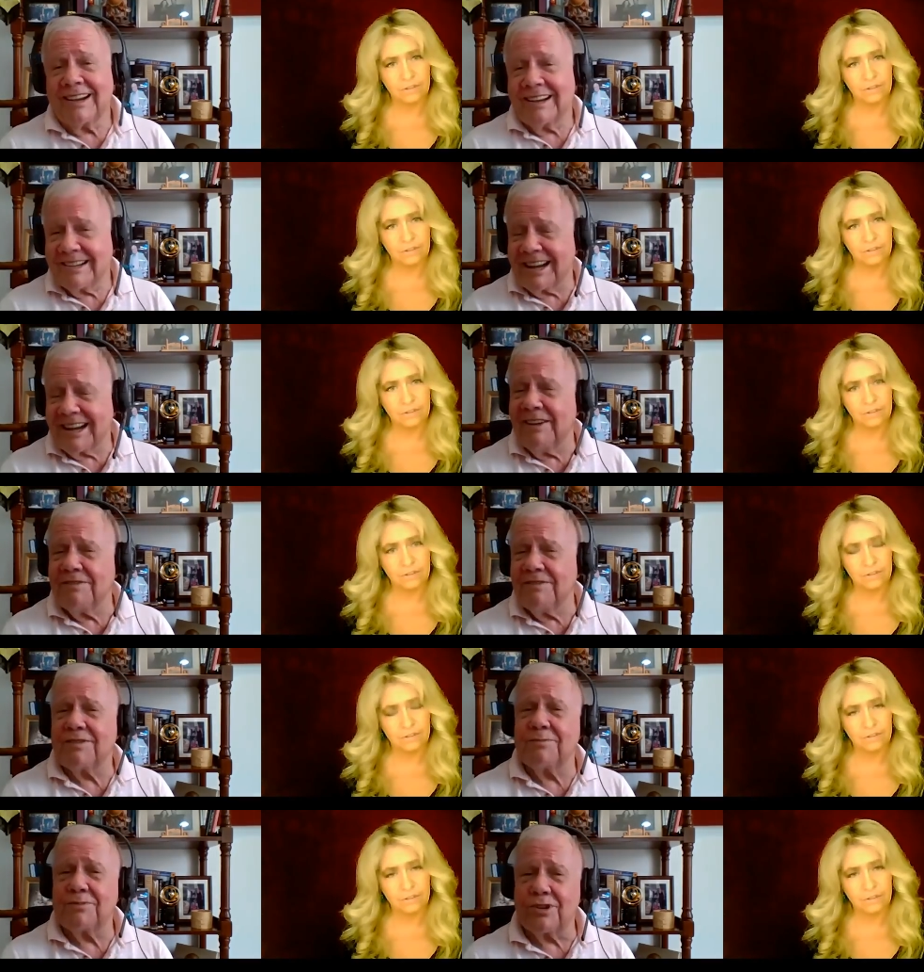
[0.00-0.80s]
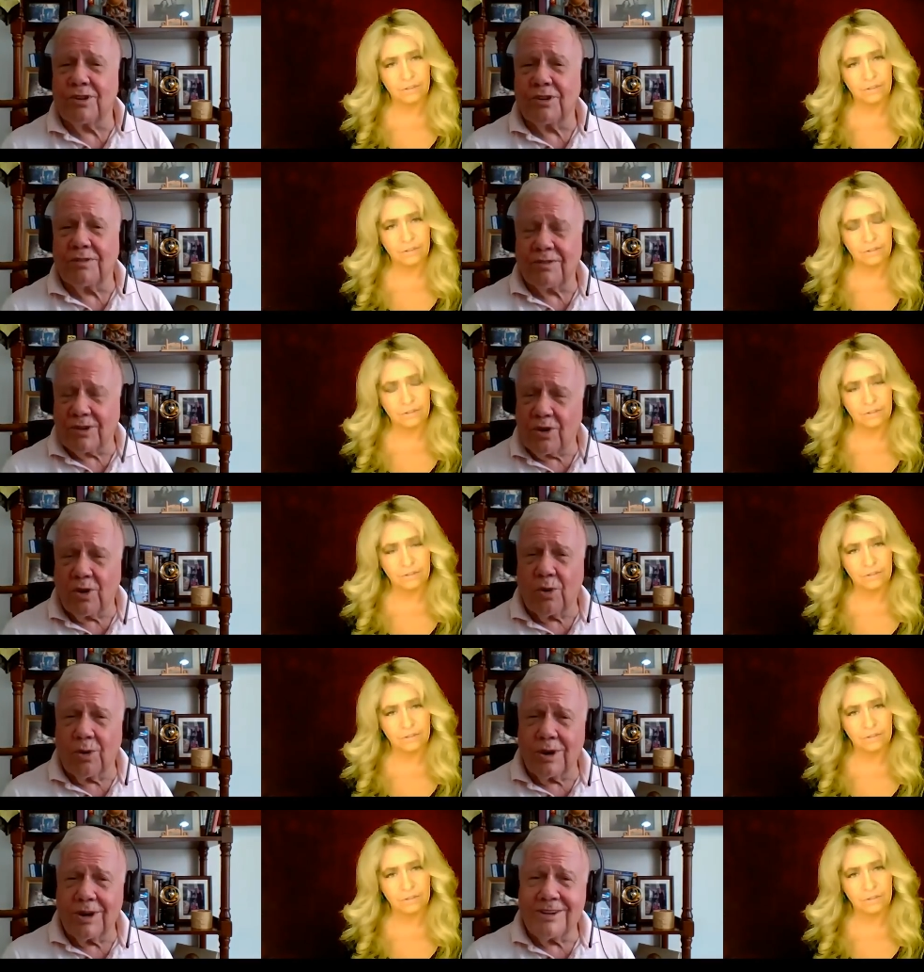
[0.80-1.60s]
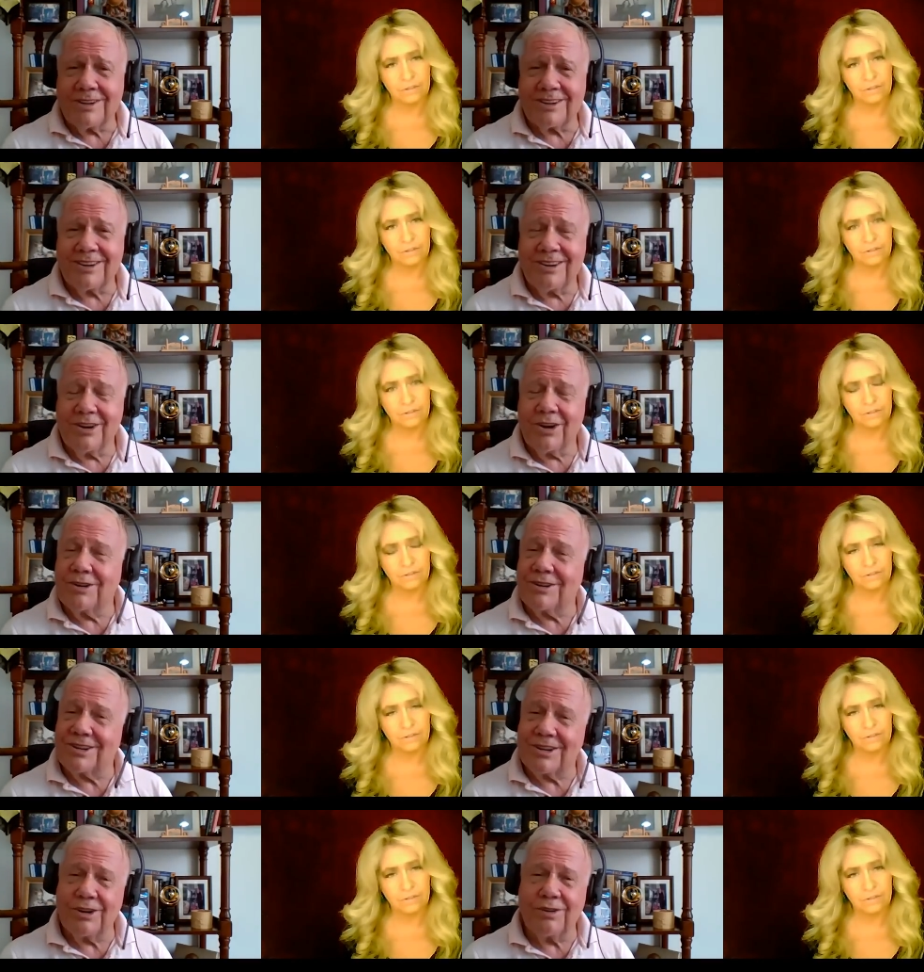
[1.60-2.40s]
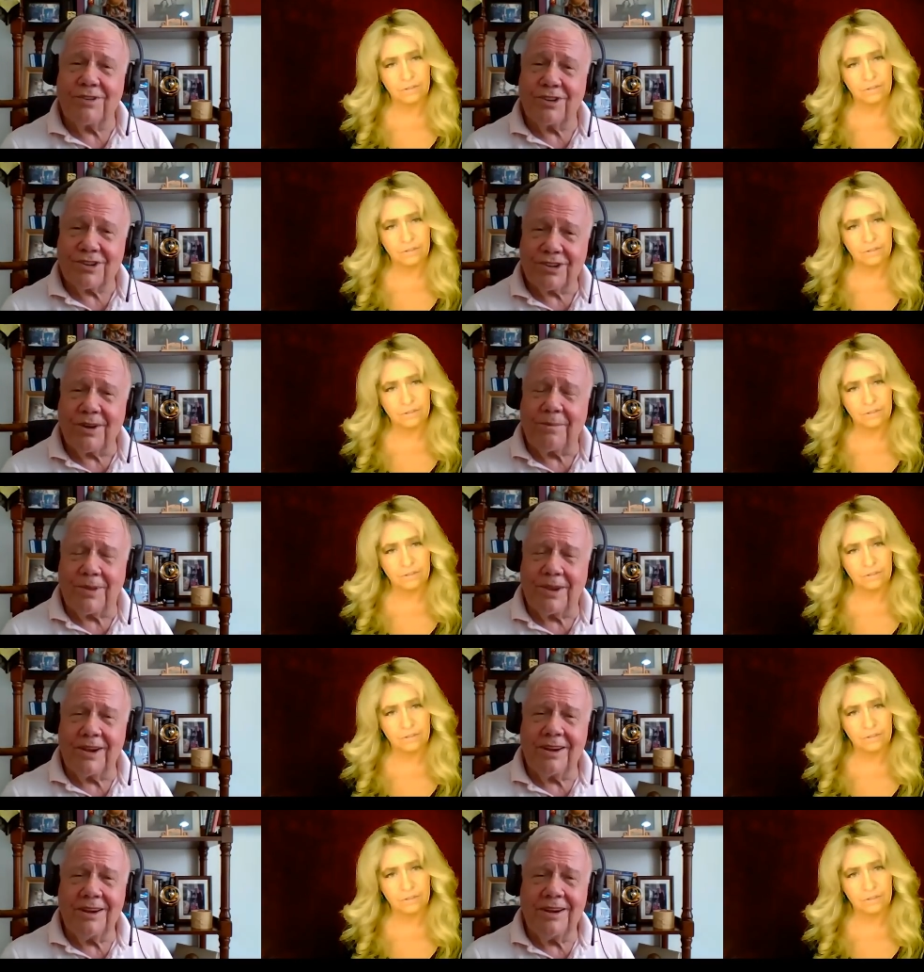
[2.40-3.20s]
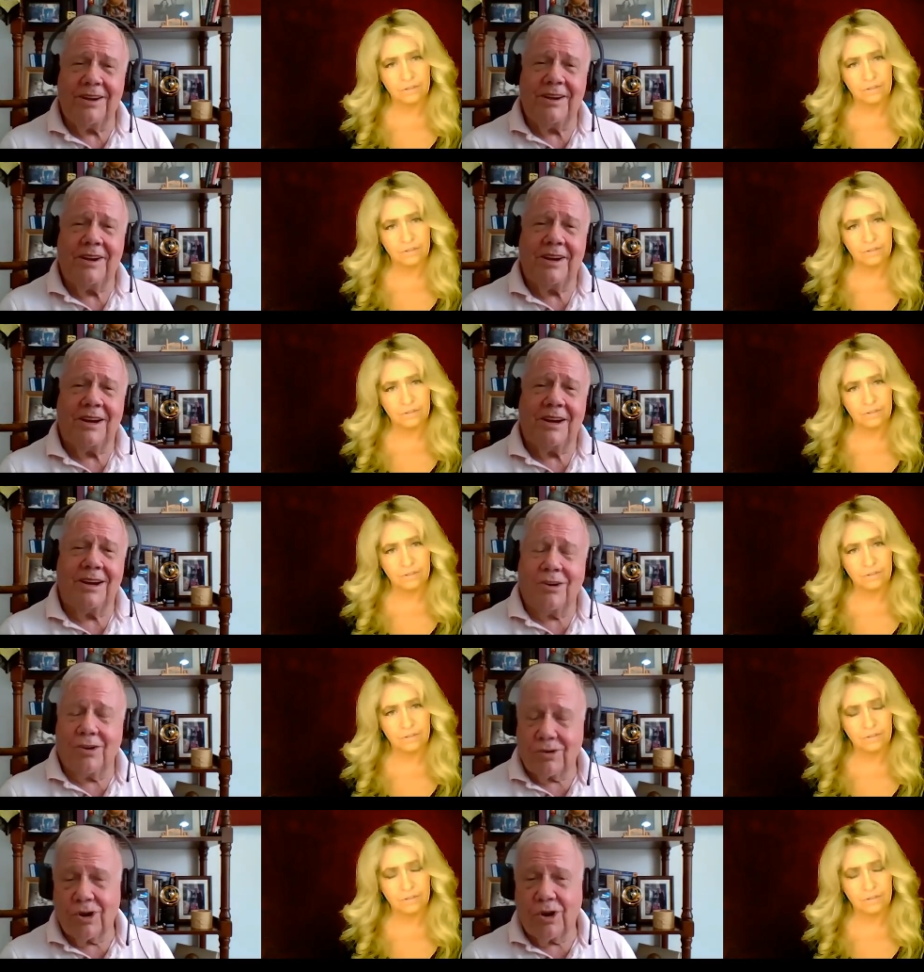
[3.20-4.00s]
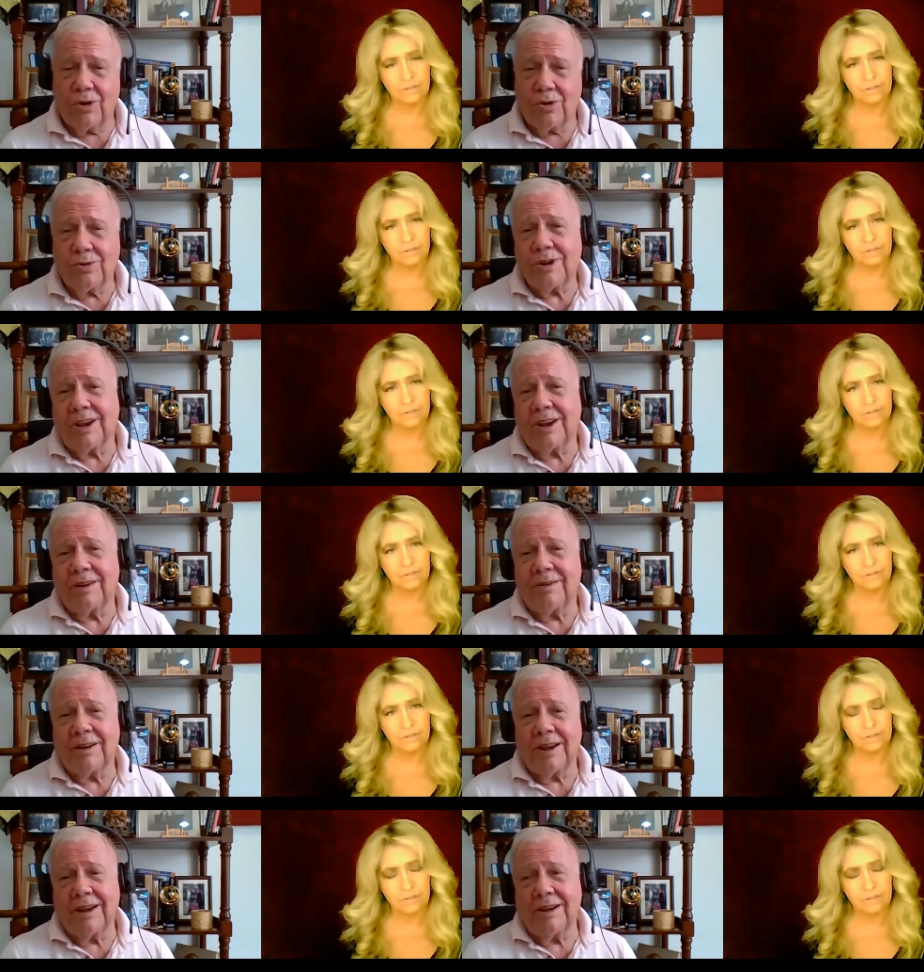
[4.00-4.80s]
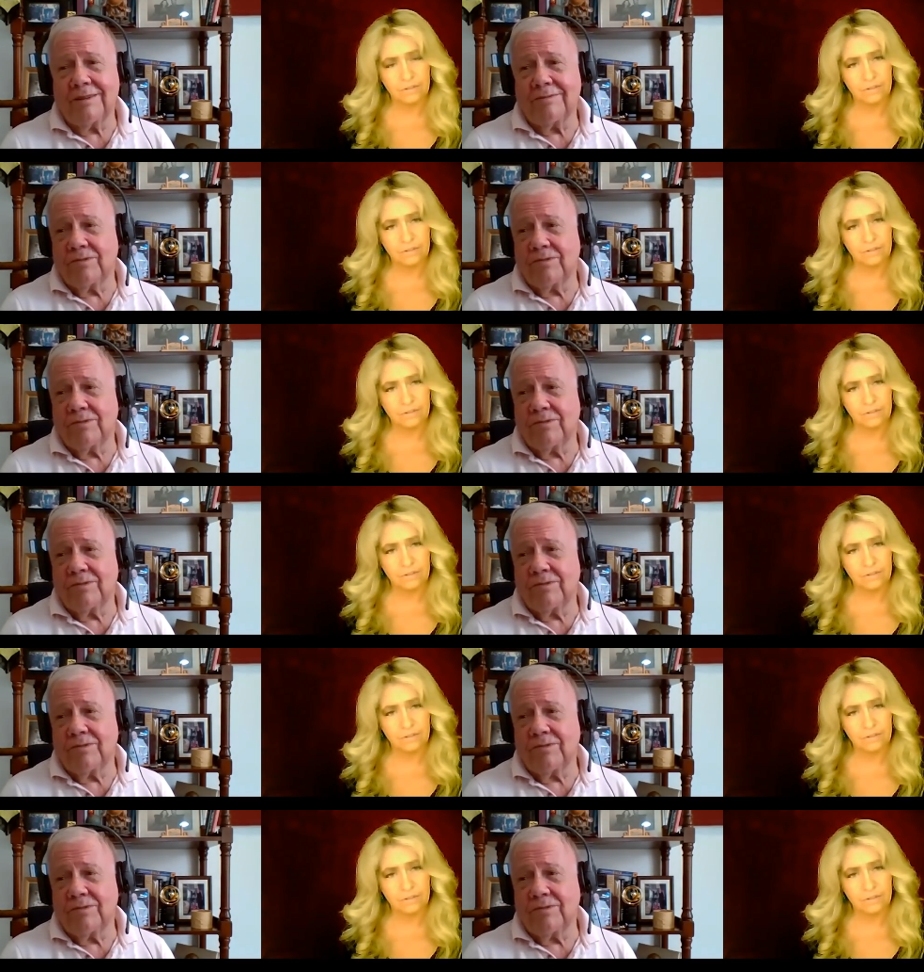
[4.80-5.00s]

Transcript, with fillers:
Speaker 1: save some silver coins or silver something uh, or gold, and, and